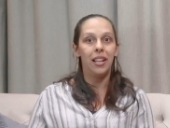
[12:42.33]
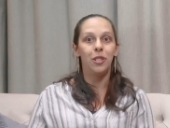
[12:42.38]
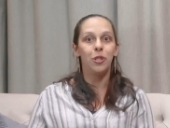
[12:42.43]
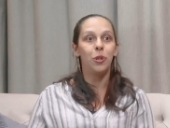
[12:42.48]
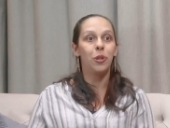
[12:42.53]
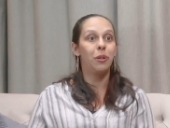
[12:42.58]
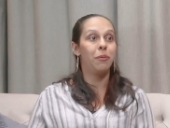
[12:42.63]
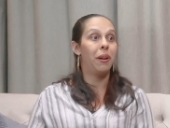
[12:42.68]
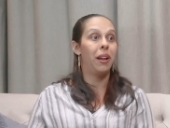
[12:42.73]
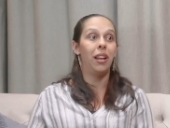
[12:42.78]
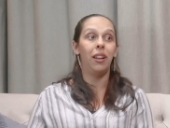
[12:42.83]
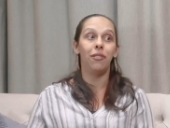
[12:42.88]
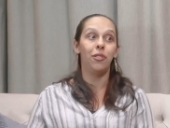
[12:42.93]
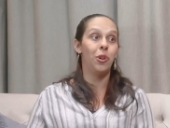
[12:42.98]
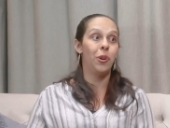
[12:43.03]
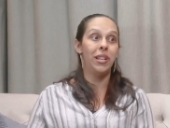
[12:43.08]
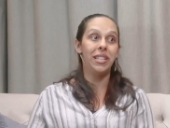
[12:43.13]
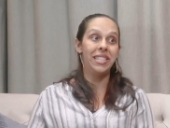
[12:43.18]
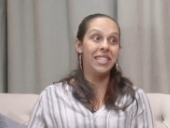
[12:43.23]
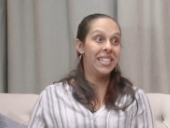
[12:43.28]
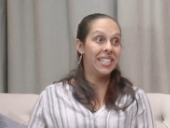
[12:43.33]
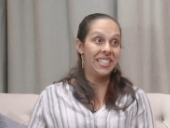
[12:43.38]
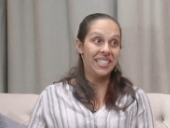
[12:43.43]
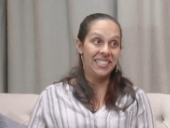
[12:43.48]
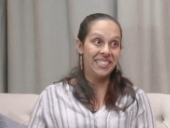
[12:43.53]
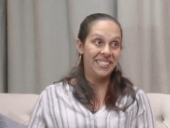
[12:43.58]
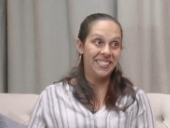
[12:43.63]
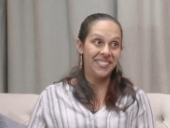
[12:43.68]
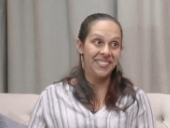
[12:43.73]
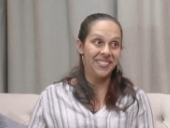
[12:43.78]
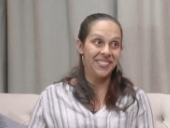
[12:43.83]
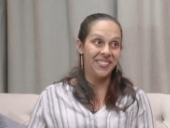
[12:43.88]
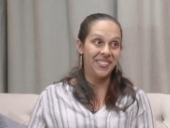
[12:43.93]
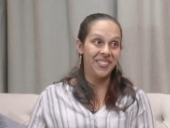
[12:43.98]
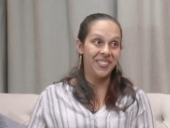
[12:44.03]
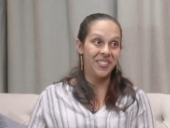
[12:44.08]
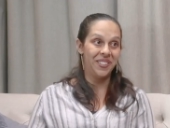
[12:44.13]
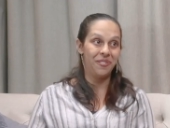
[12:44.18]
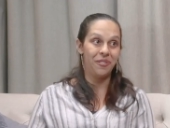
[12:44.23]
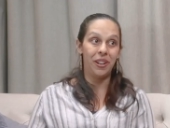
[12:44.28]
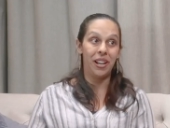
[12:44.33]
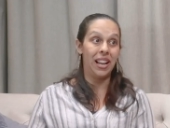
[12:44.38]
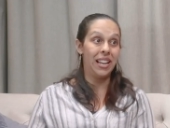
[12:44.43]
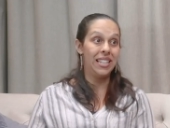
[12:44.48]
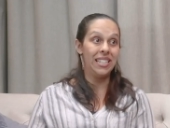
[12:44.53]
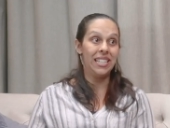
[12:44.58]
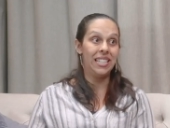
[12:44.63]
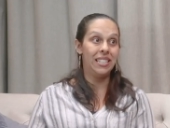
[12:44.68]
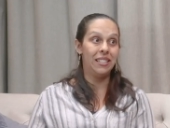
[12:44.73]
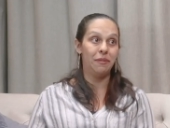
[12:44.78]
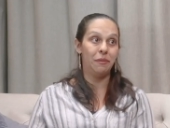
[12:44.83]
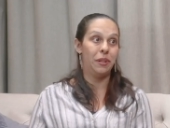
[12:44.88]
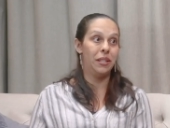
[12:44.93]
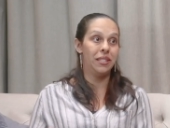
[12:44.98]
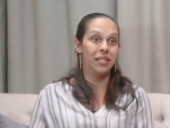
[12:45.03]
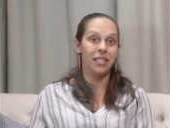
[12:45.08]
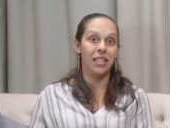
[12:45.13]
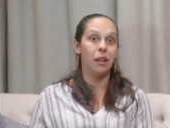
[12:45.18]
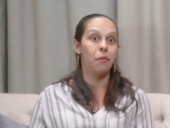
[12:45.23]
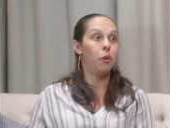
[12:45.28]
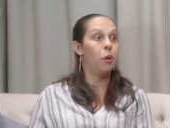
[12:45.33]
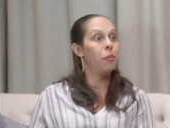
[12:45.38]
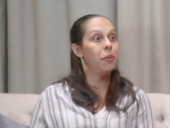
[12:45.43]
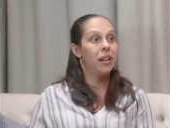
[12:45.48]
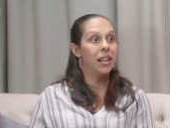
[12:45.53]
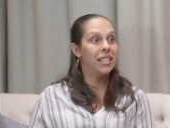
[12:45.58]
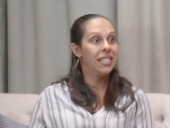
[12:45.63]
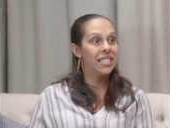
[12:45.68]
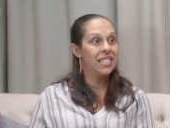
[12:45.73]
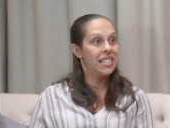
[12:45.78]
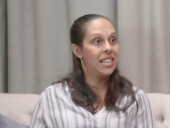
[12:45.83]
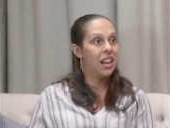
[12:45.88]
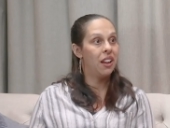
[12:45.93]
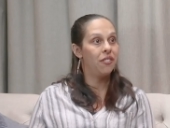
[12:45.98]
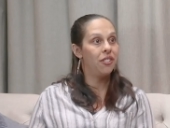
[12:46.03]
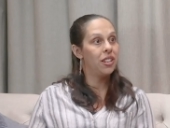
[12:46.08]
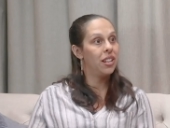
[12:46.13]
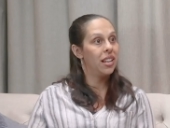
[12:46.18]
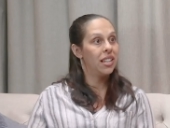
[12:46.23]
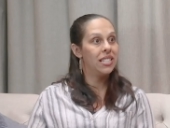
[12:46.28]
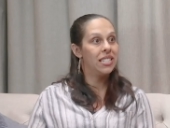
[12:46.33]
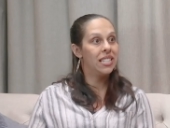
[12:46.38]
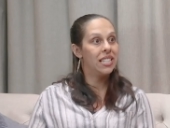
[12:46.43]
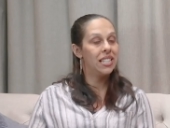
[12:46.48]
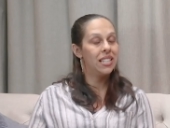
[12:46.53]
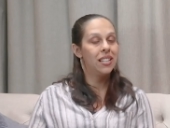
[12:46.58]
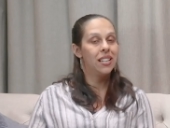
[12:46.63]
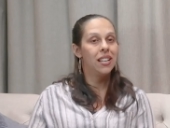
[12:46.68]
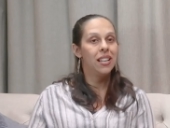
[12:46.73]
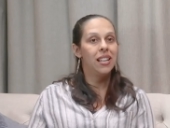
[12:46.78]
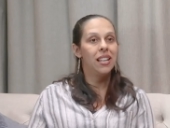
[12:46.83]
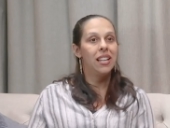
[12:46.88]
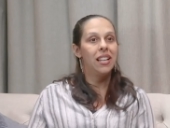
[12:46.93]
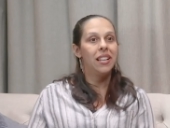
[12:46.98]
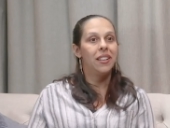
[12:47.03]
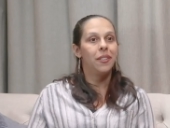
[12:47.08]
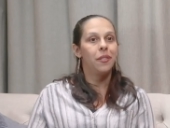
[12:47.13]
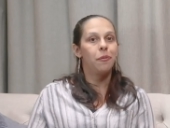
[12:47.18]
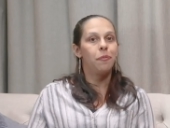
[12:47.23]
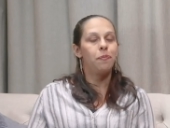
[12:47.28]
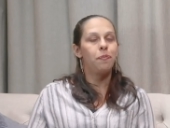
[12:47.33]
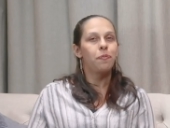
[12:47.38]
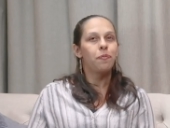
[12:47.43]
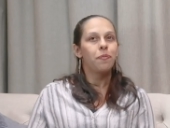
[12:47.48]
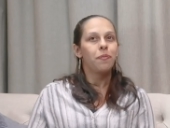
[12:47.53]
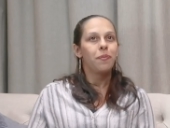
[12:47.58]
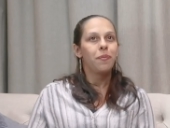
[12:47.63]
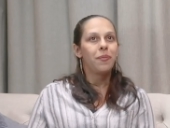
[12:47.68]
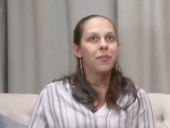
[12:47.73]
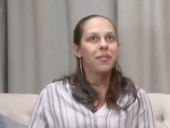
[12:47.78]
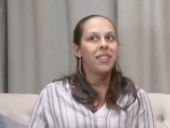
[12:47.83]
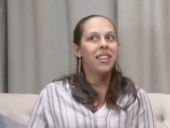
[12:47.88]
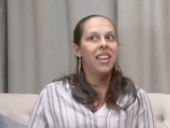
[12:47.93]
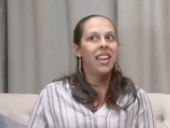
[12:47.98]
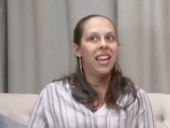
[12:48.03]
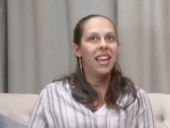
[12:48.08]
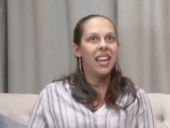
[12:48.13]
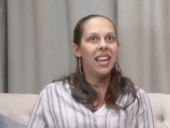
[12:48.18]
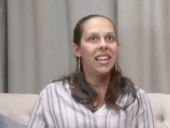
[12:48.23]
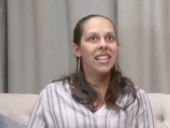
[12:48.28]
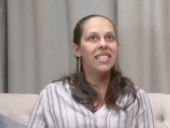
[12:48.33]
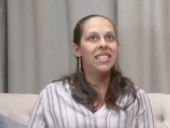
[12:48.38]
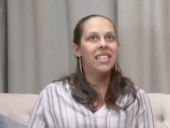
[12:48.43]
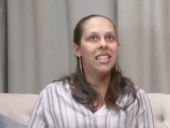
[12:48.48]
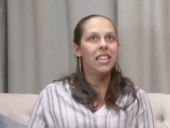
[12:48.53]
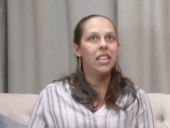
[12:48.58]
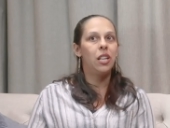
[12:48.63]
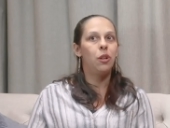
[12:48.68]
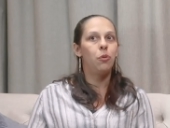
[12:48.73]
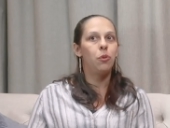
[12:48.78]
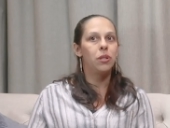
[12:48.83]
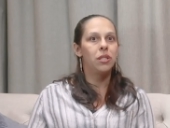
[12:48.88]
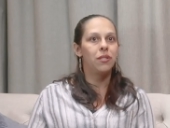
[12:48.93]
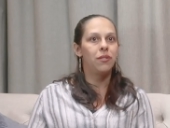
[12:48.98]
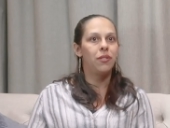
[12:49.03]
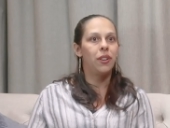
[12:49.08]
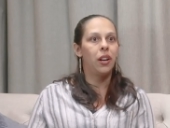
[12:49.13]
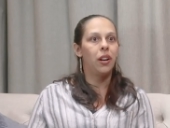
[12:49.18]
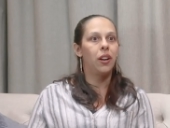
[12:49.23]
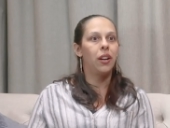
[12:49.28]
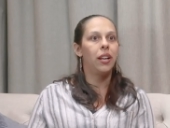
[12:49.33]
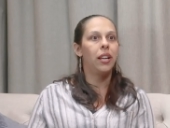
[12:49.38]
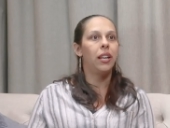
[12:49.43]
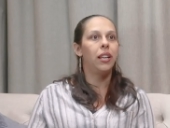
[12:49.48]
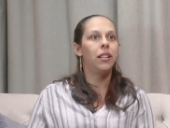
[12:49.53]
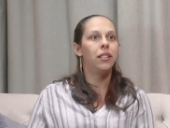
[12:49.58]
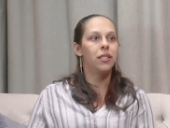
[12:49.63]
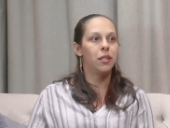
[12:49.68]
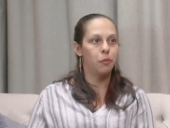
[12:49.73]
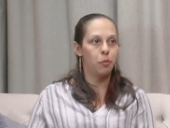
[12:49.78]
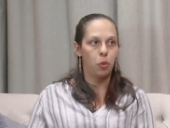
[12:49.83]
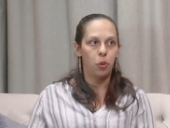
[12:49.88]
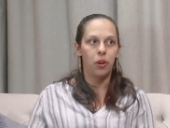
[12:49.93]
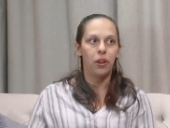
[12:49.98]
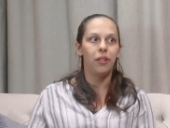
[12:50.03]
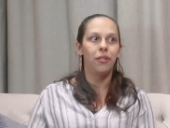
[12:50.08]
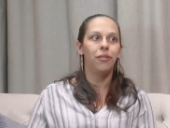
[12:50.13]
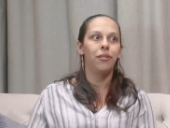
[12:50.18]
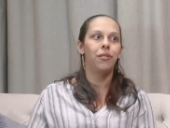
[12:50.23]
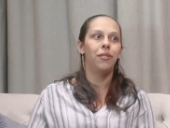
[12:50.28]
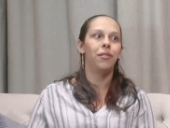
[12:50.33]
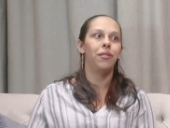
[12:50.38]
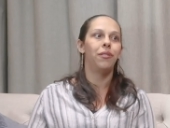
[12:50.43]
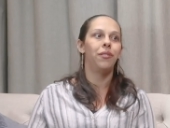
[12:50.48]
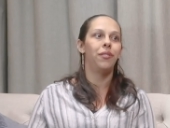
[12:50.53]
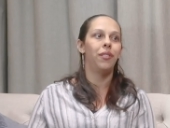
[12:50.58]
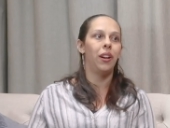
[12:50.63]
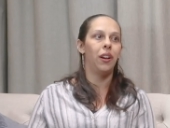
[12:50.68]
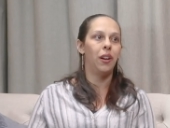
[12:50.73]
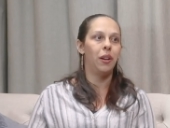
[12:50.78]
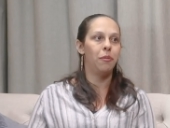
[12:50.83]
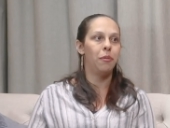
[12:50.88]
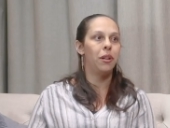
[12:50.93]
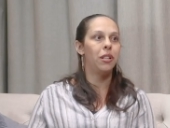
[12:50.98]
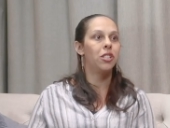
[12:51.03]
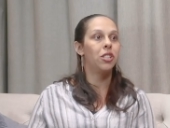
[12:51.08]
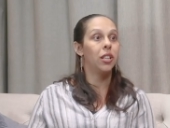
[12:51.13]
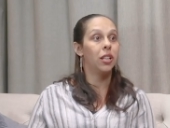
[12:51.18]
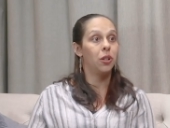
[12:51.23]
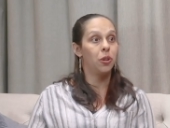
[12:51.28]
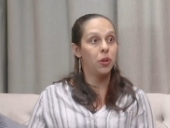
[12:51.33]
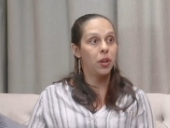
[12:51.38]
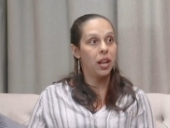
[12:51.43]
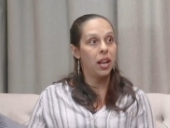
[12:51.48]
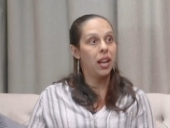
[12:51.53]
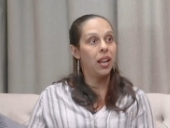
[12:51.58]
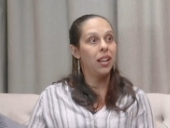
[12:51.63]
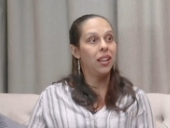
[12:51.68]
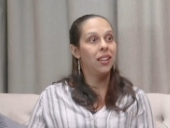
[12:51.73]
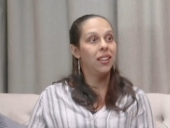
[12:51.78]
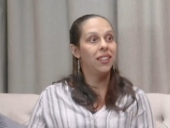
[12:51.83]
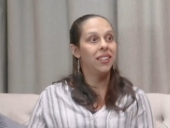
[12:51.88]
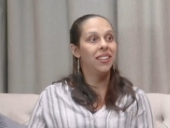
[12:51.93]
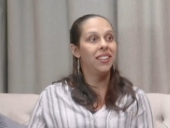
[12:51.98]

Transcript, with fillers: I told him, I have no idea yeah. what I need. Because yeah. in that moment, I didn't have any idea. Mm-hmm. And he was very supportive, very mm-hmm. much like, okay.